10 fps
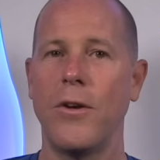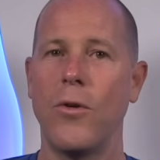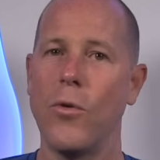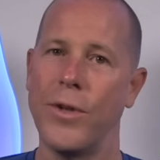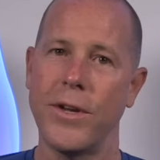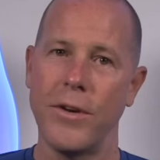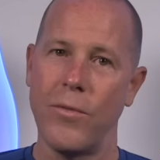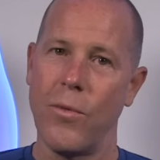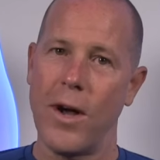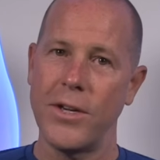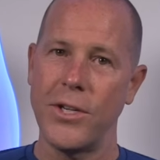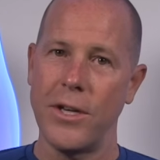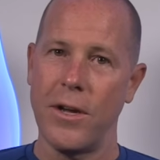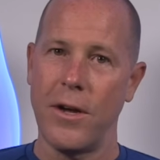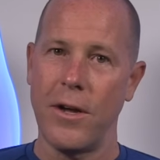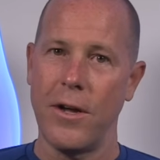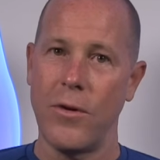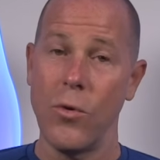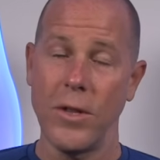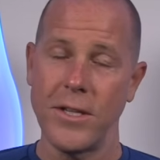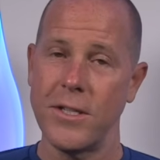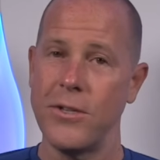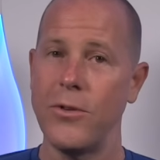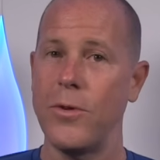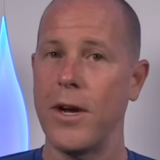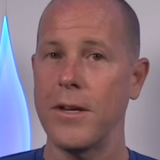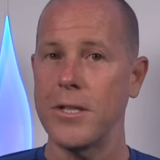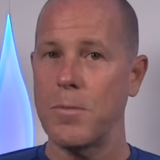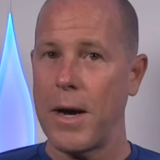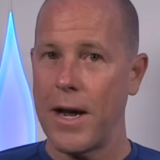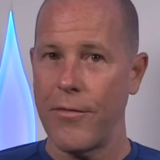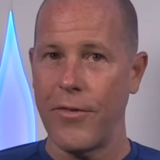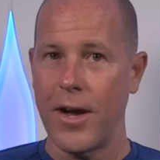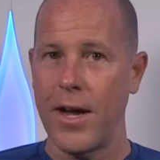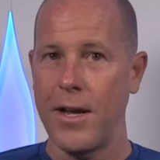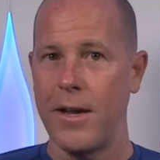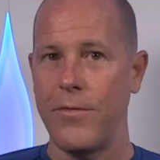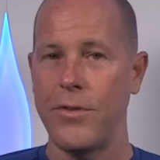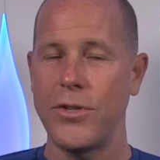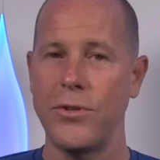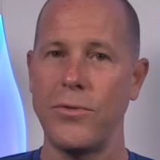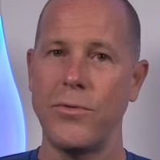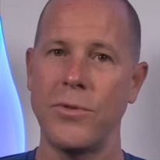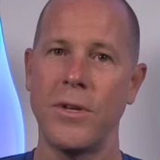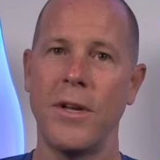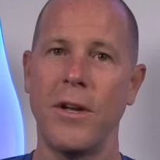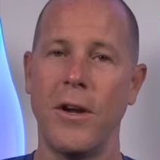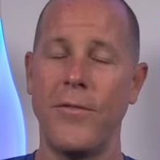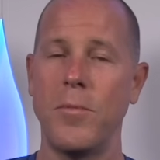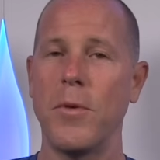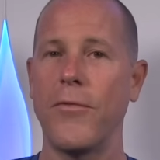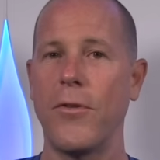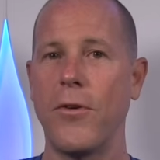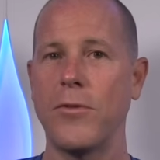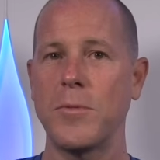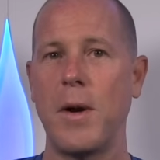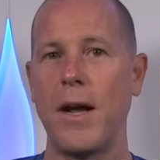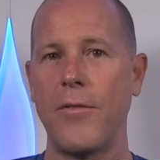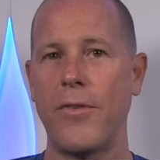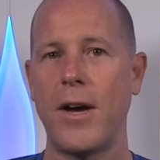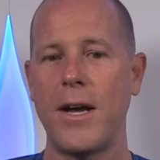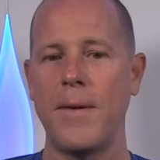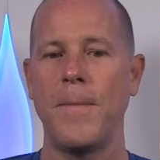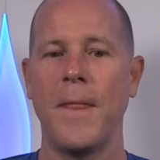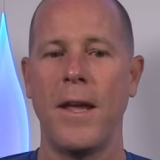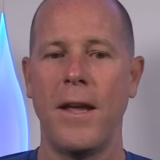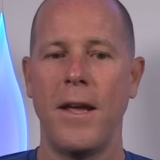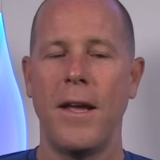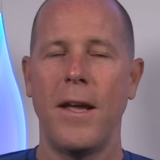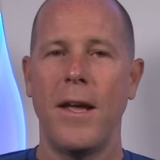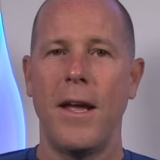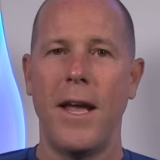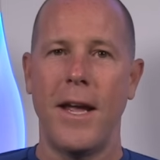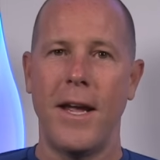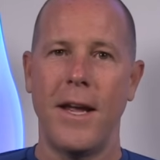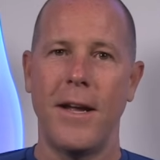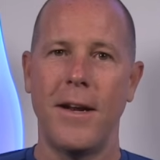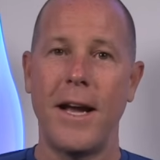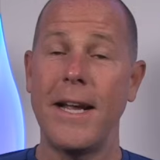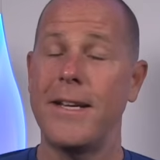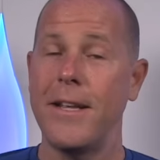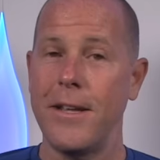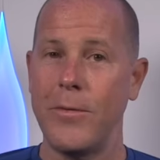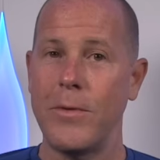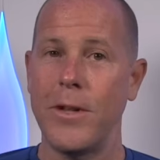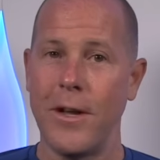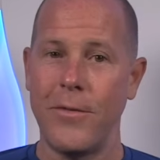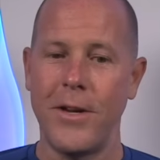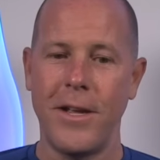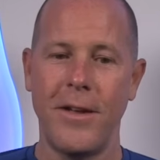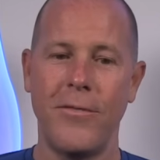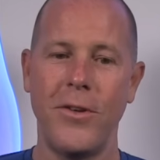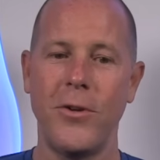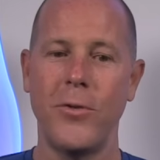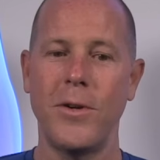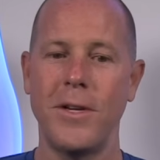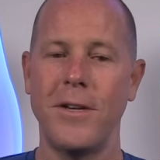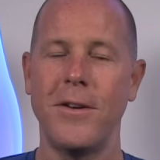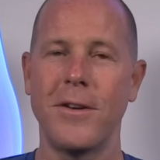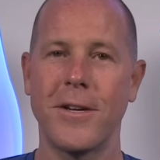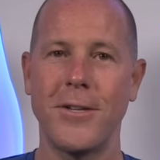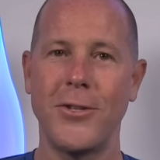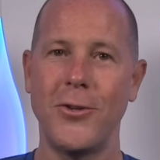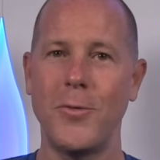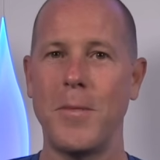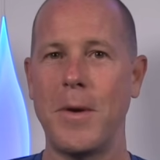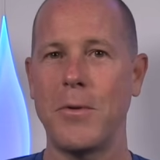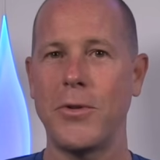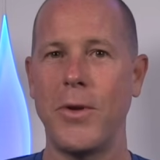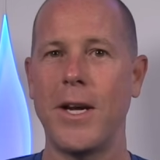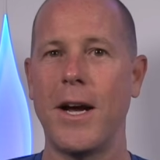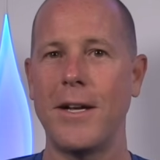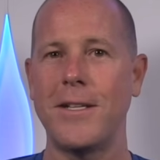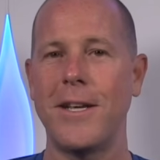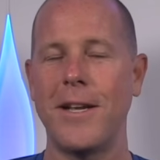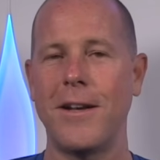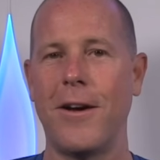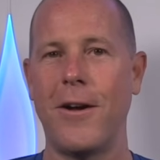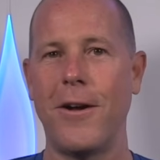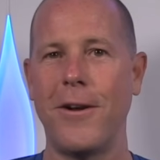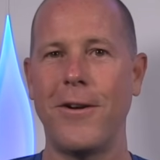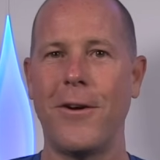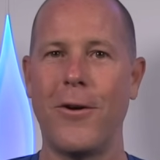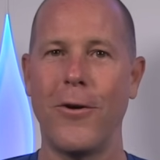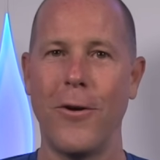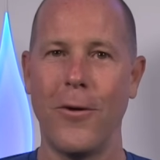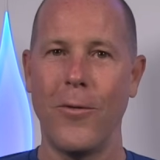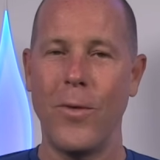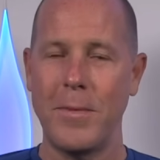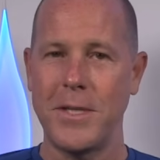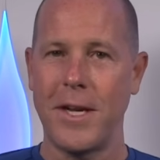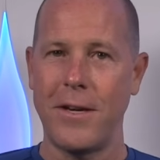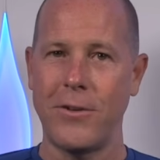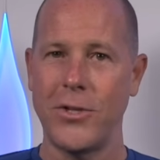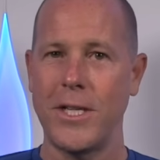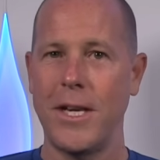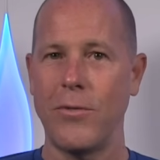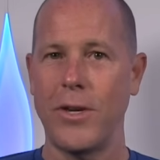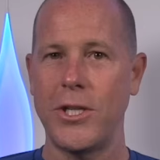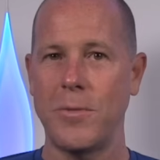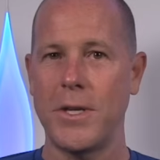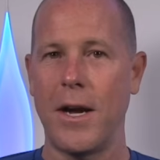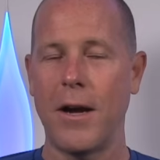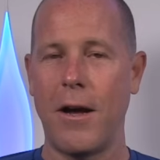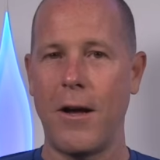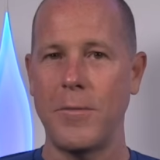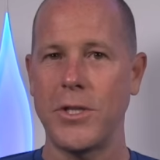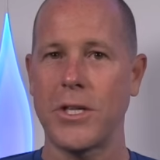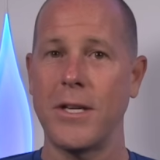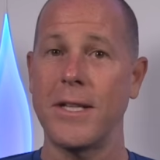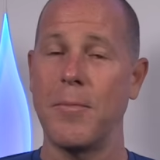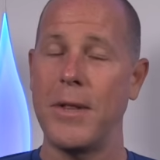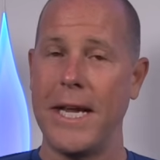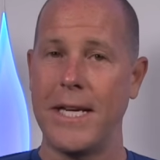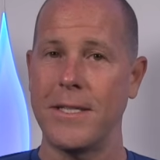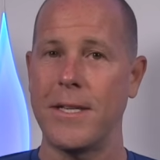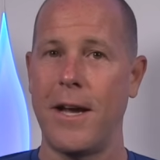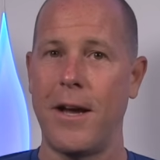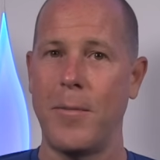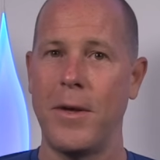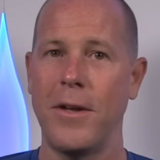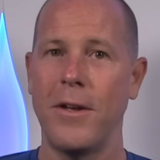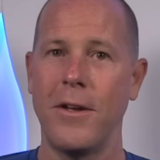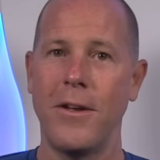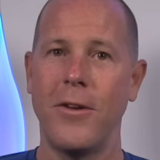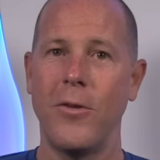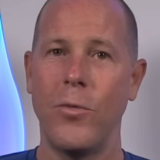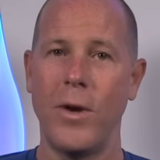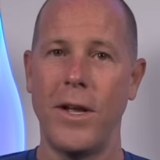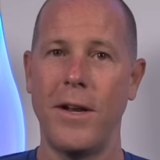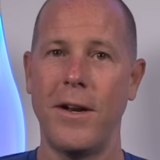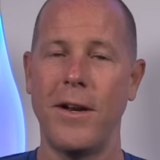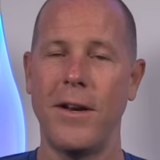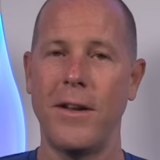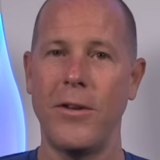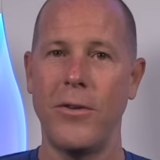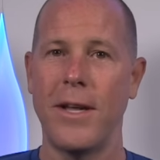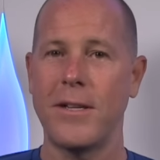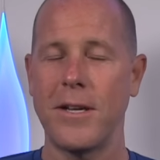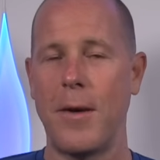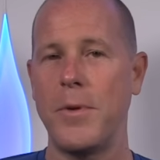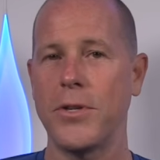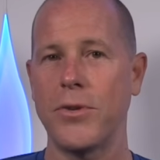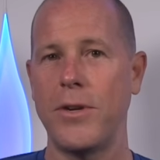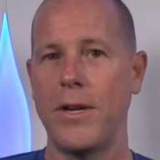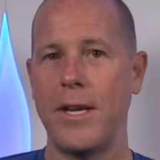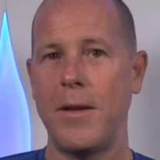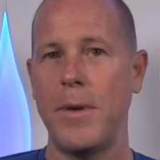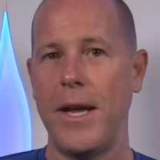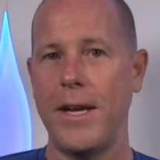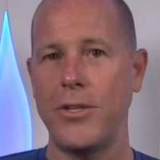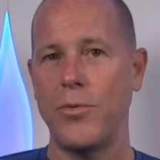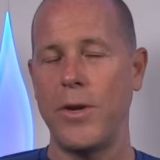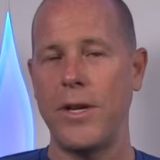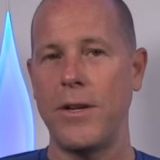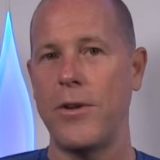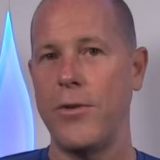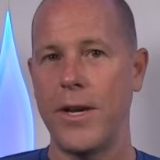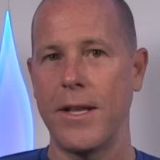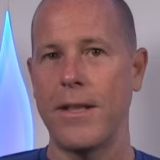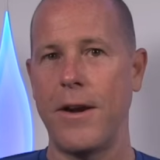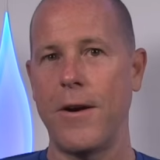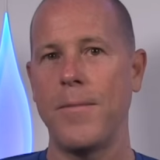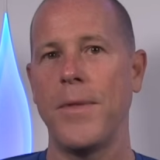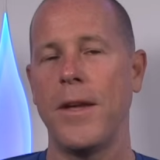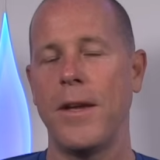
or you can watch it on or listen to it on Spotify if you choose, if you prefer Spotify. And ideally, we would love it if you would consume the members only content on our website, understandingrelationships.com. Just click the plans tab when you at the top of your screen on any page when you get there.